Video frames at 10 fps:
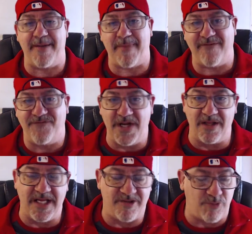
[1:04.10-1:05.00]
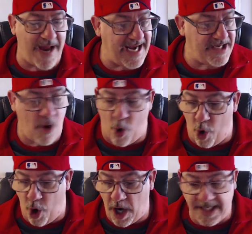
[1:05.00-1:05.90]
my Phillies red
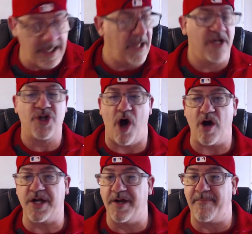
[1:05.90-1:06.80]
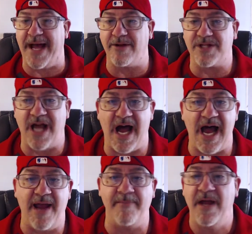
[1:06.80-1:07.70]
on. Talking about
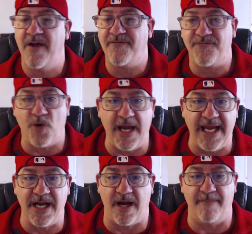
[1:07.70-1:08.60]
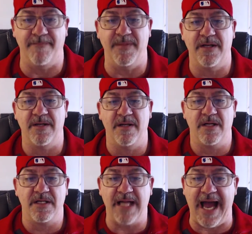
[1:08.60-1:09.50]
time. Freedom.
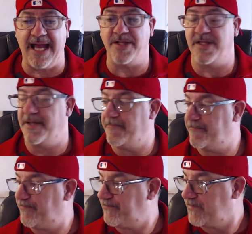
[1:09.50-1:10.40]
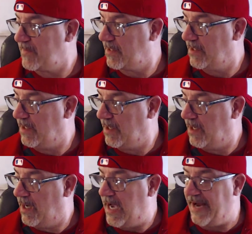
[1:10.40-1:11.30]
Guys,
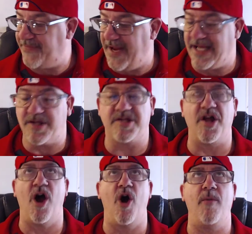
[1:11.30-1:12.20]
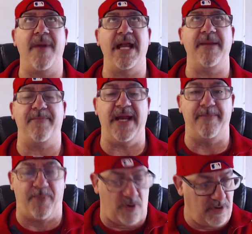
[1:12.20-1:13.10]
I think so many
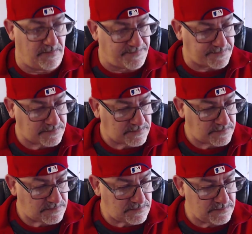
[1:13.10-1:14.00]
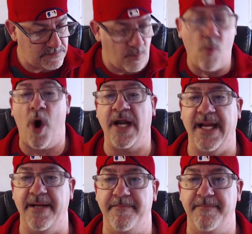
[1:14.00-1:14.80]
people want it.